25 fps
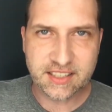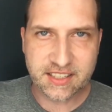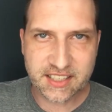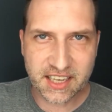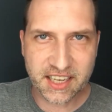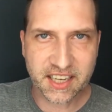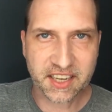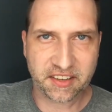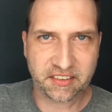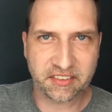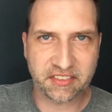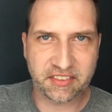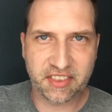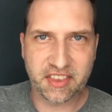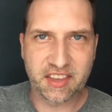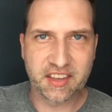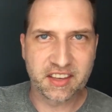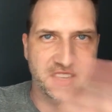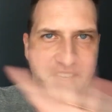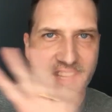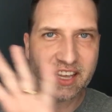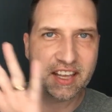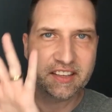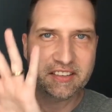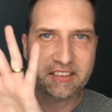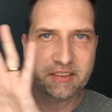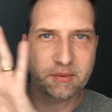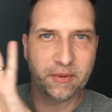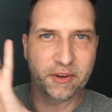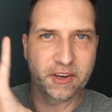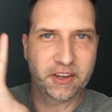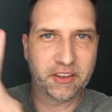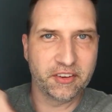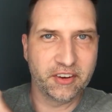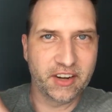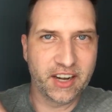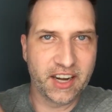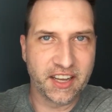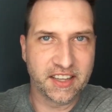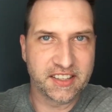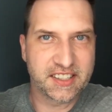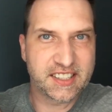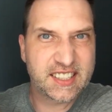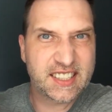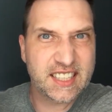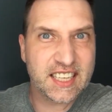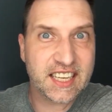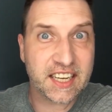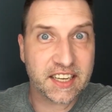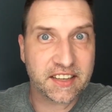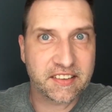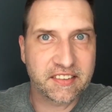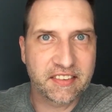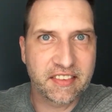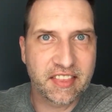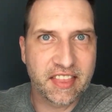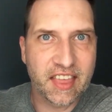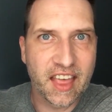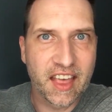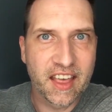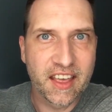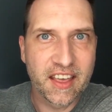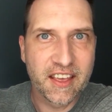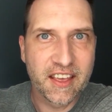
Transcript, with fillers: Sixth, you can't see my other hand. Sixth.